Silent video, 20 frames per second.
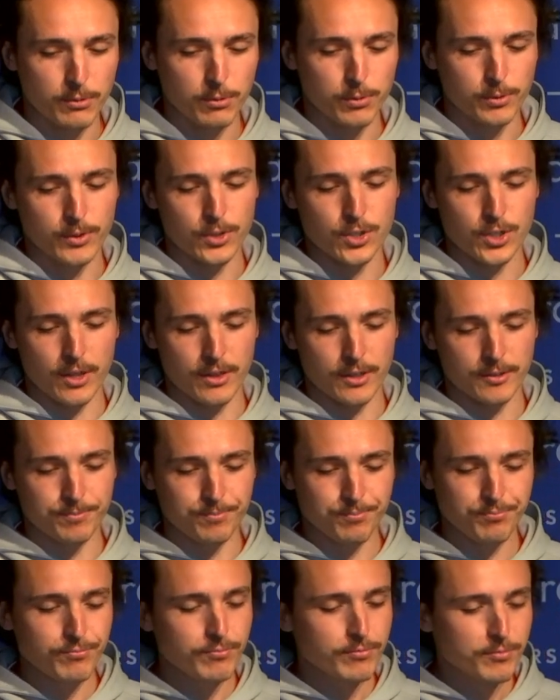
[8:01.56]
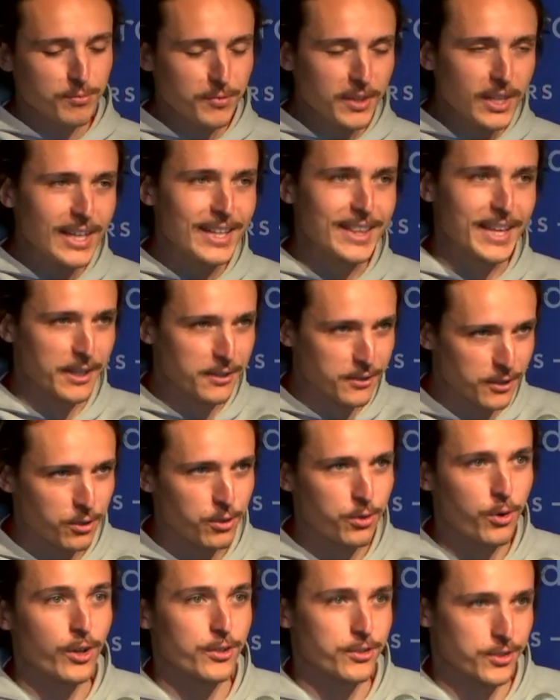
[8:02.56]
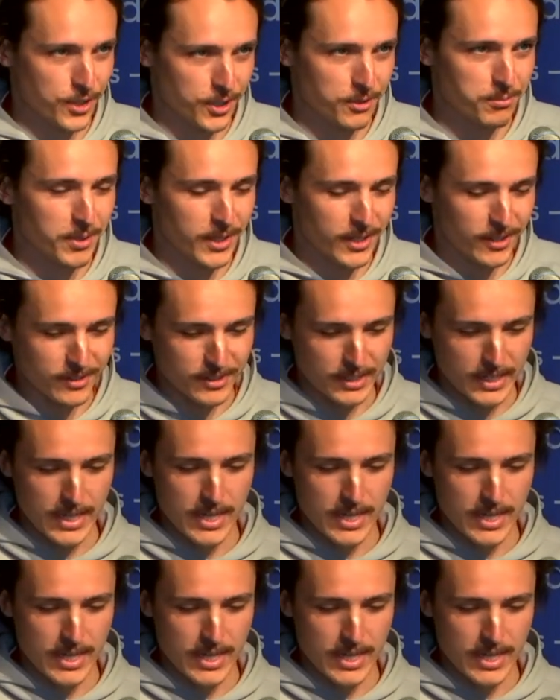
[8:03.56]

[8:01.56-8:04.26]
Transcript: with each other. That's the cross-chain part.